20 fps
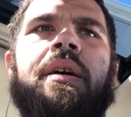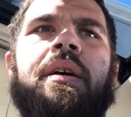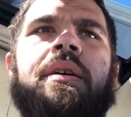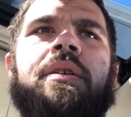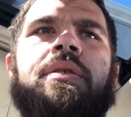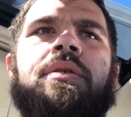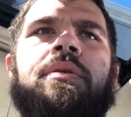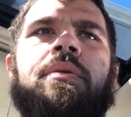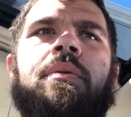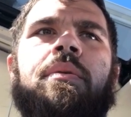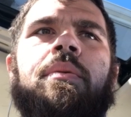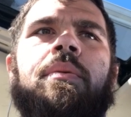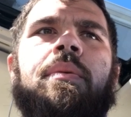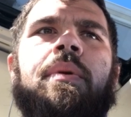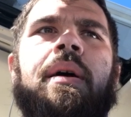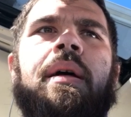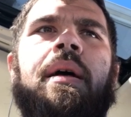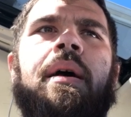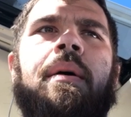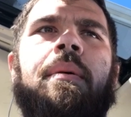
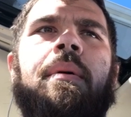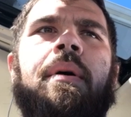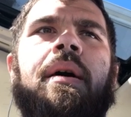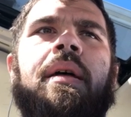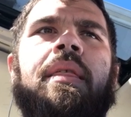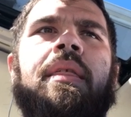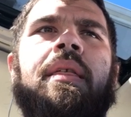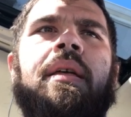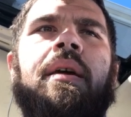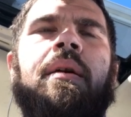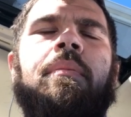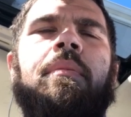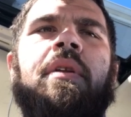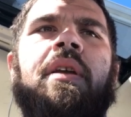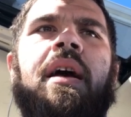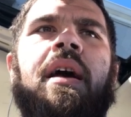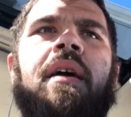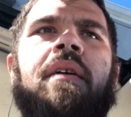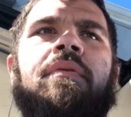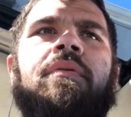so I think I'm gonna
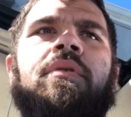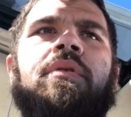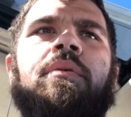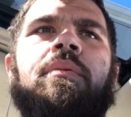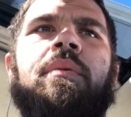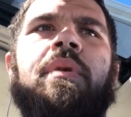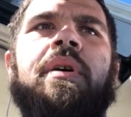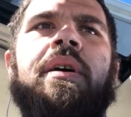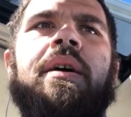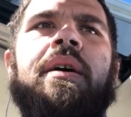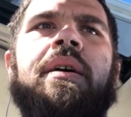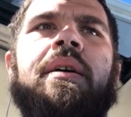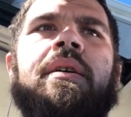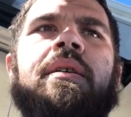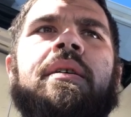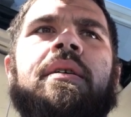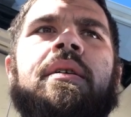have to